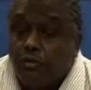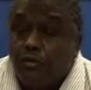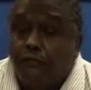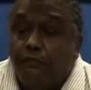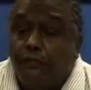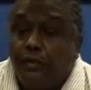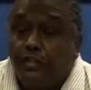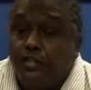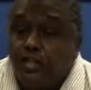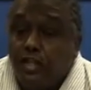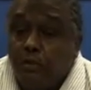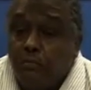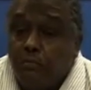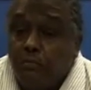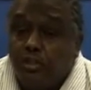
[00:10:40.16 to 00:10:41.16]
The first
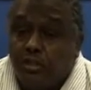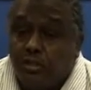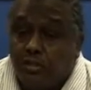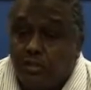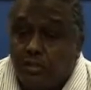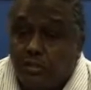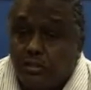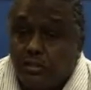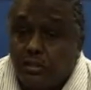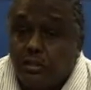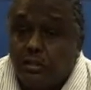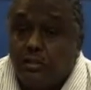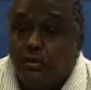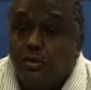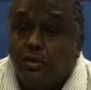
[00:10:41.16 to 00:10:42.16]
images
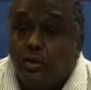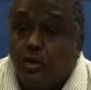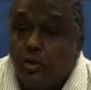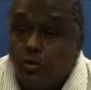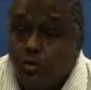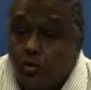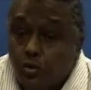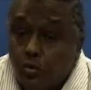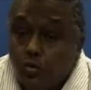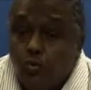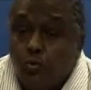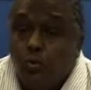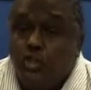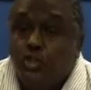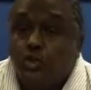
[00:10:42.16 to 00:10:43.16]

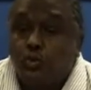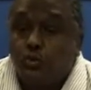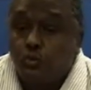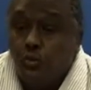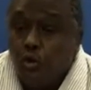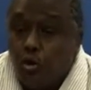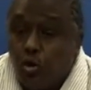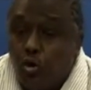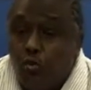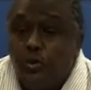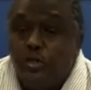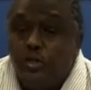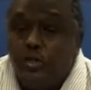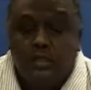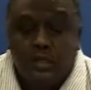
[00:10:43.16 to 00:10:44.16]
which we
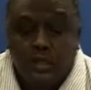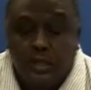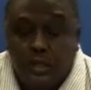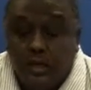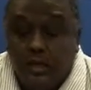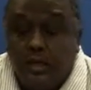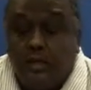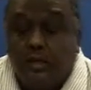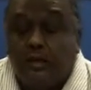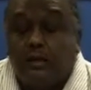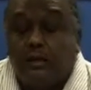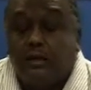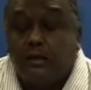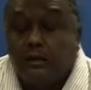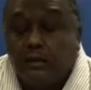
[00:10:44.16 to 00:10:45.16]
always see
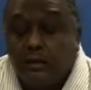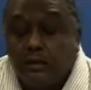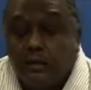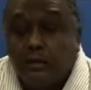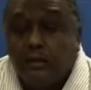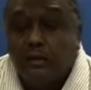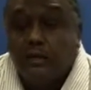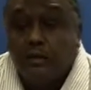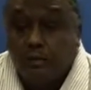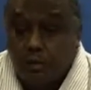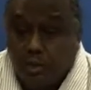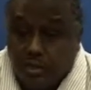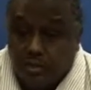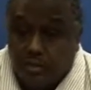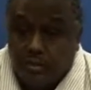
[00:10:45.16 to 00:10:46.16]
here in the
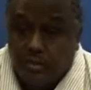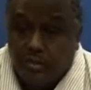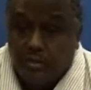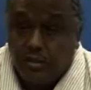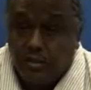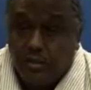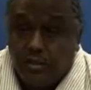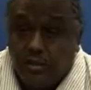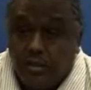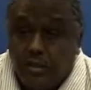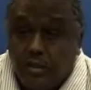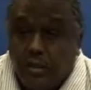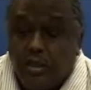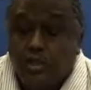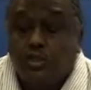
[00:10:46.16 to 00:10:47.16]
West
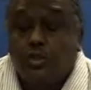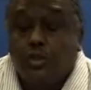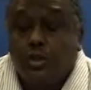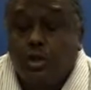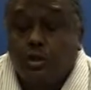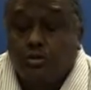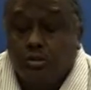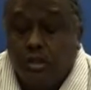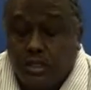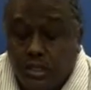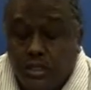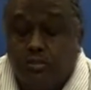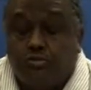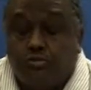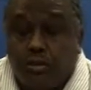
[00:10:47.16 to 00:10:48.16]
is
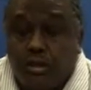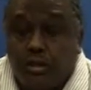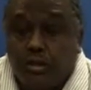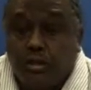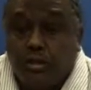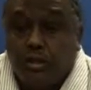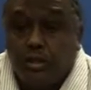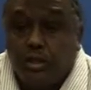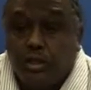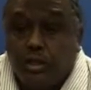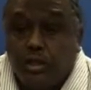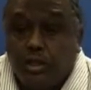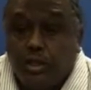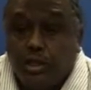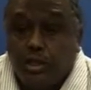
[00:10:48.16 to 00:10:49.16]
contradictory
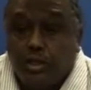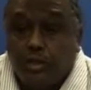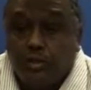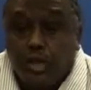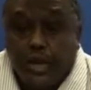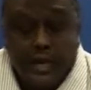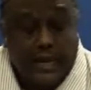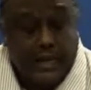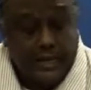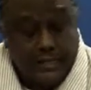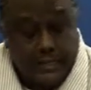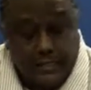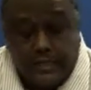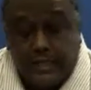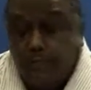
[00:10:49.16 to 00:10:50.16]
and
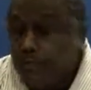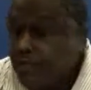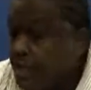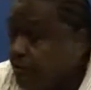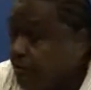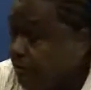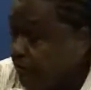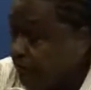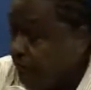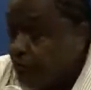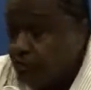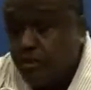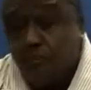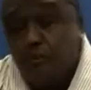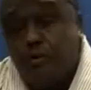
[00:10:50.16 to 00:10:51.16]
at the same time
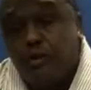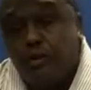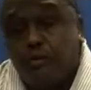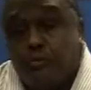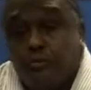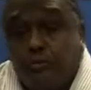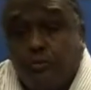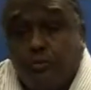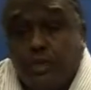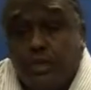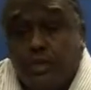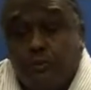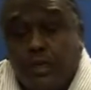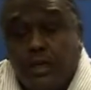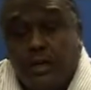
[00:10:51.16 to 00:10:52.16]
enforce the point
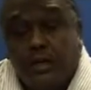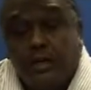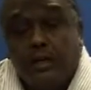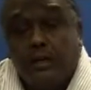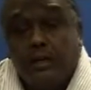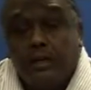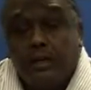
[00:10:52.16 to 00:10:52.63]
which my